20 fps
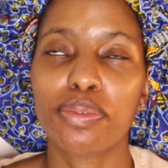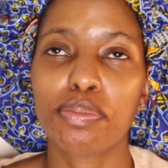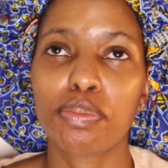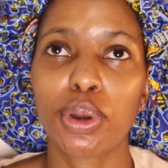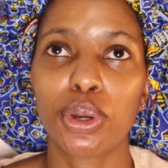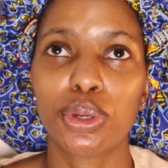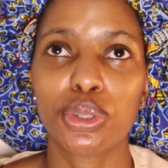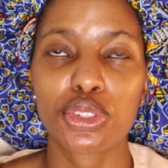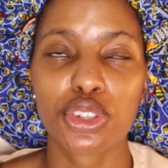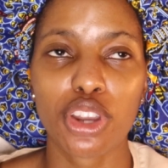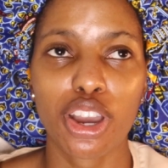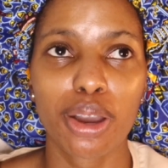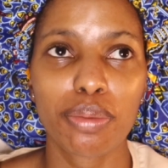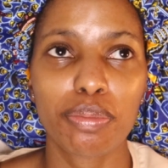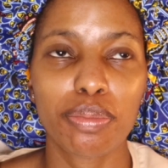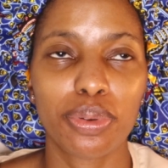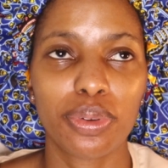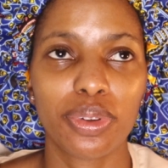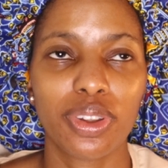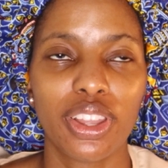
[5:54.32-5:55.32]

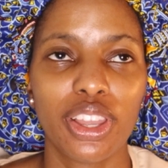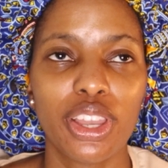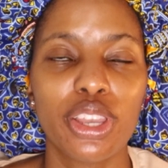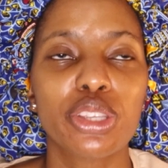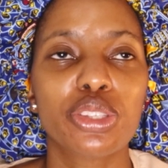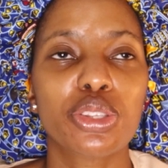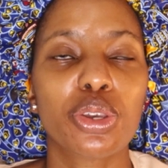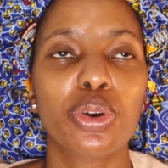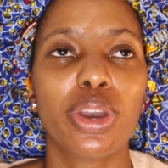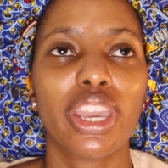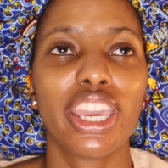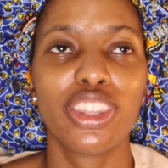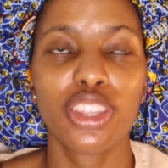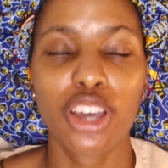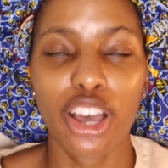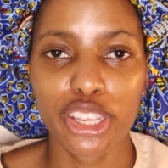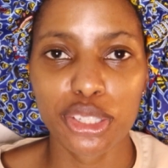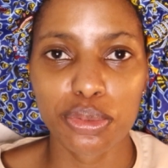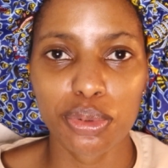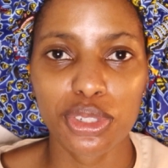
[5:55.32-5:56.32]
post-op, so in the
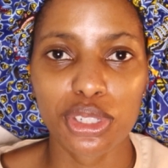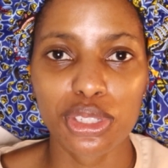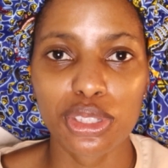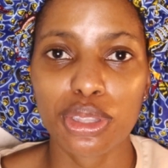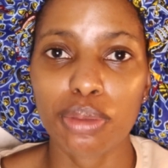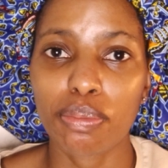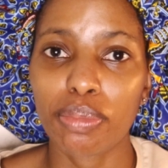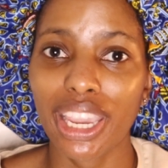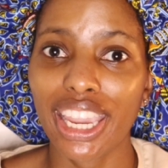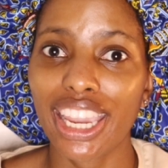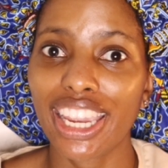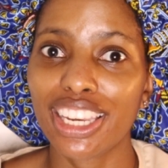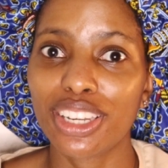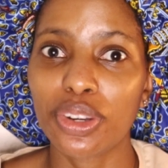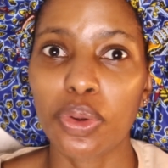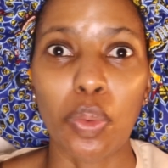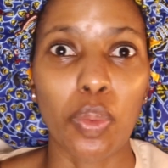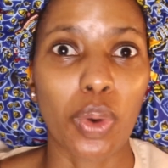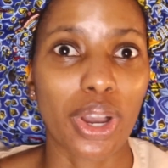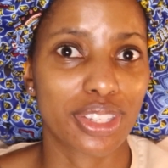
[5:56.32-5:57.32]
hospital, the
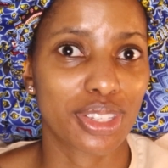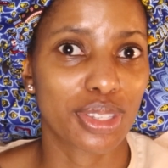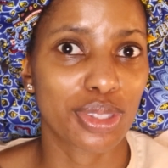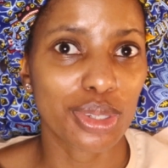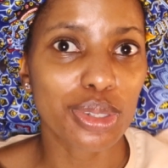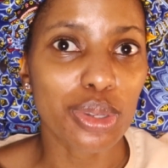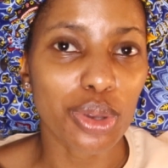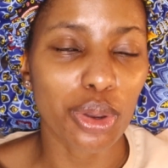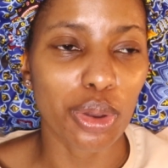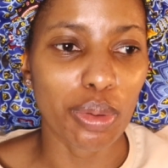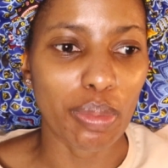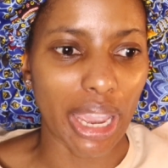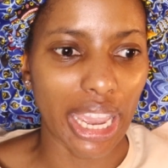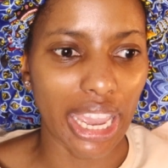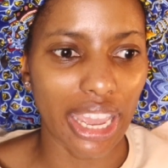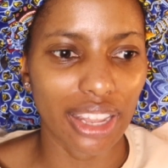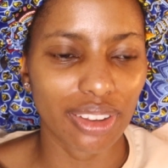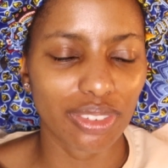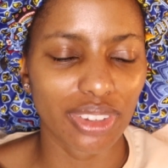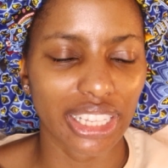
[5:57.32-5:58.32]
pain wasn't so
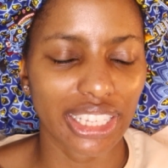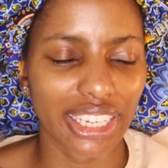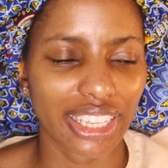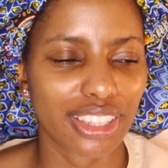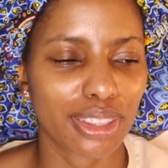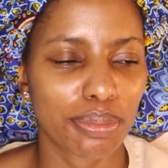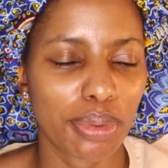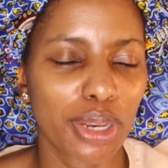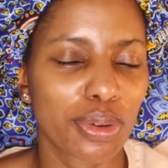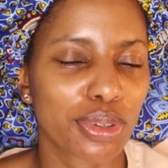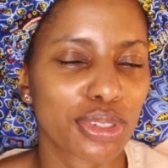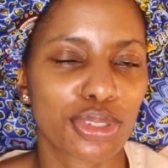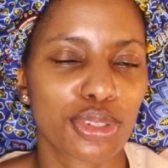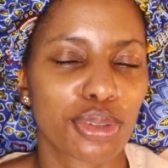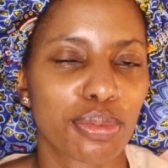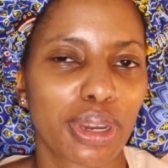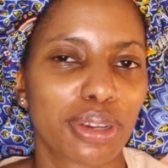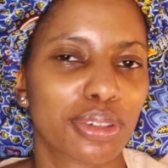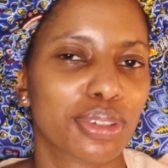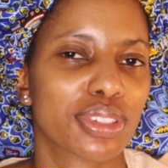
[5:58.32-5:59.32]
bad. Like, the pain wasn't
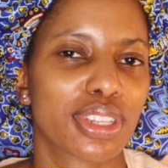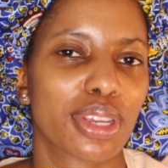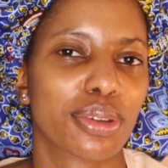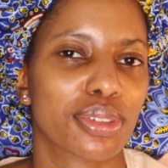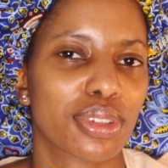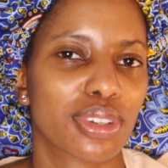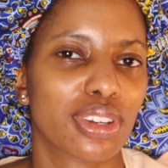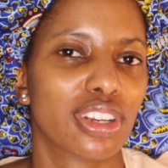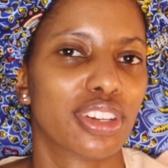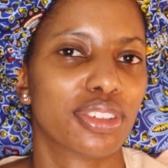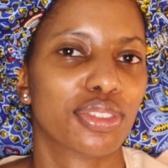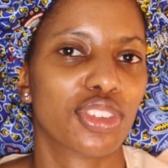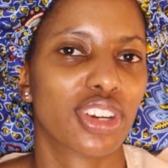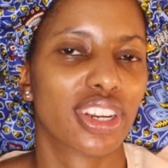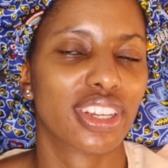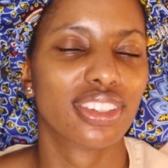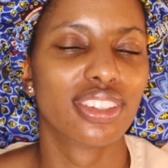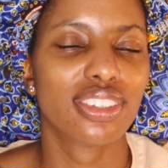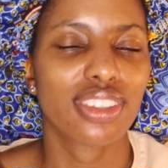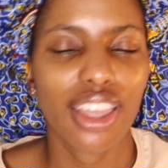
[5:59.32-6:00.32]
so bad because I was on a lot of
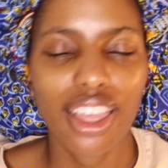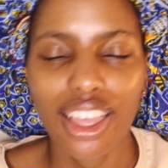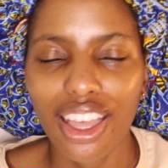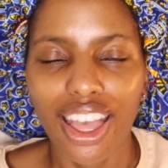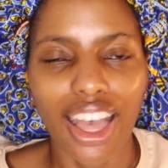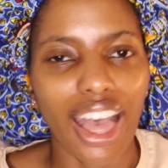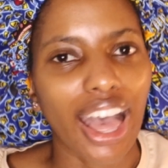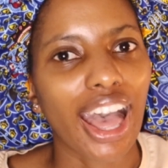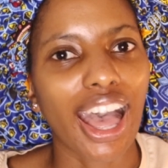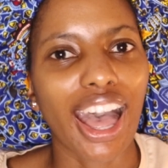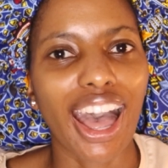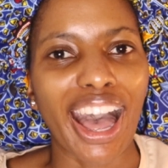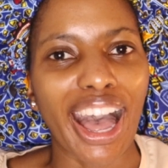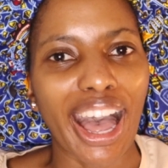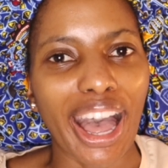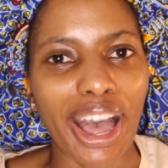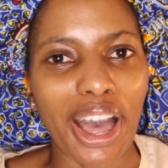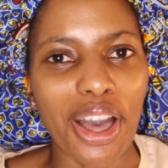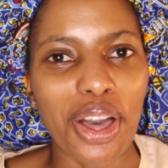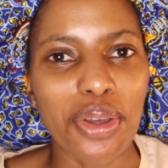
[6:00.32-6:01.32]
drugs.
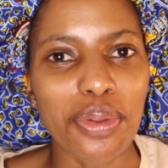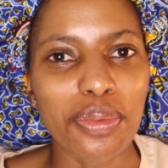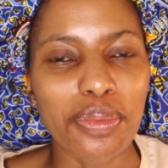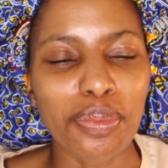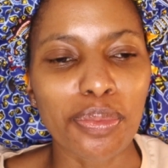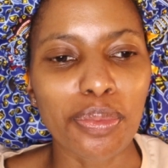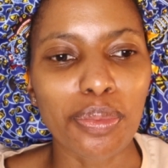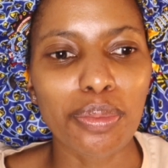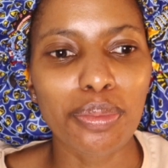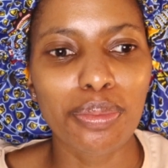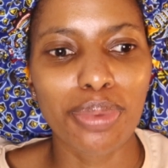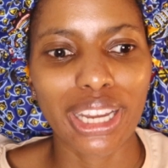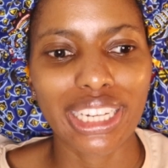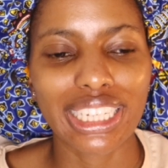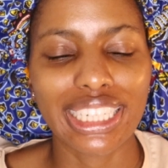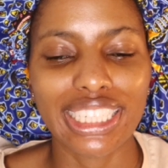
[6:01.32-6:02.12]
But